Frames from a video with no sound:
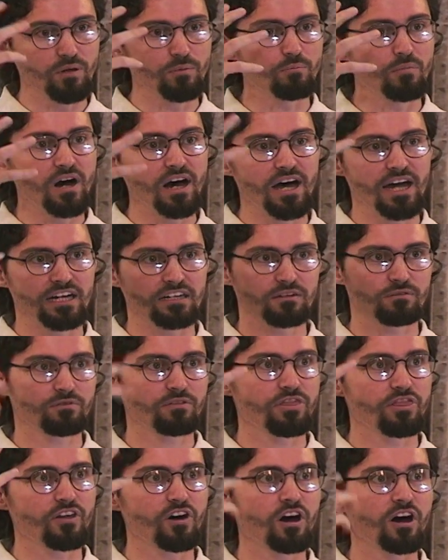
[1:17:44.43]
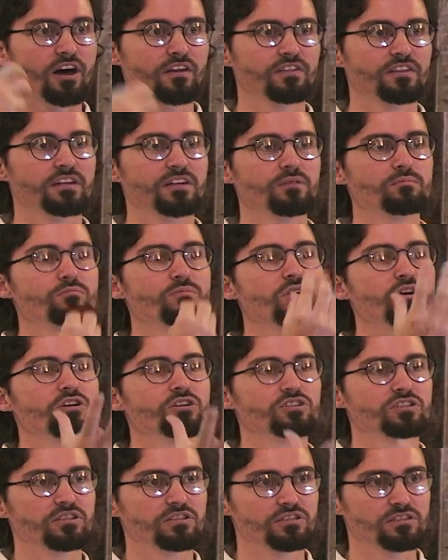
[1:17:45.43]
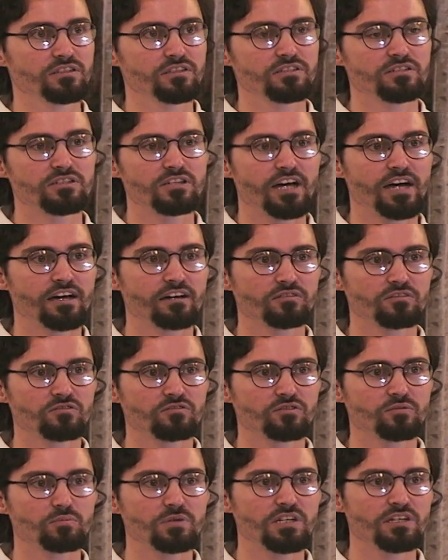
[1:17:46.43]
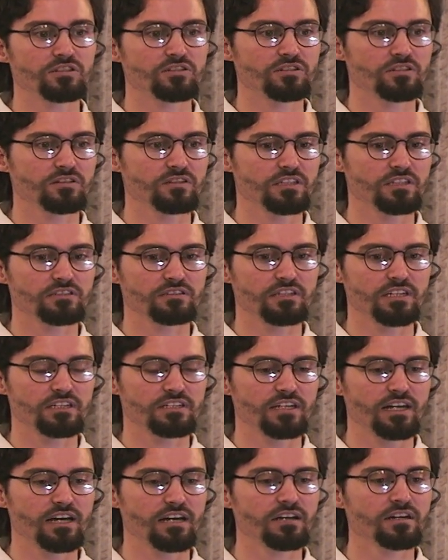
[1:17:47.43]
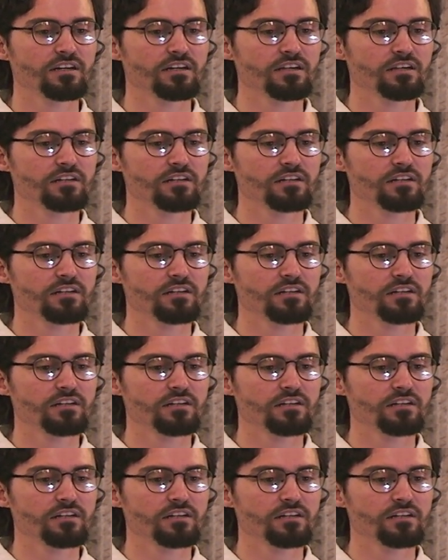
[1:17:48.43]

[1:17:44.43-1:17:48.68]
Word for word: the mind of thought that emerges in the child of speech and things like that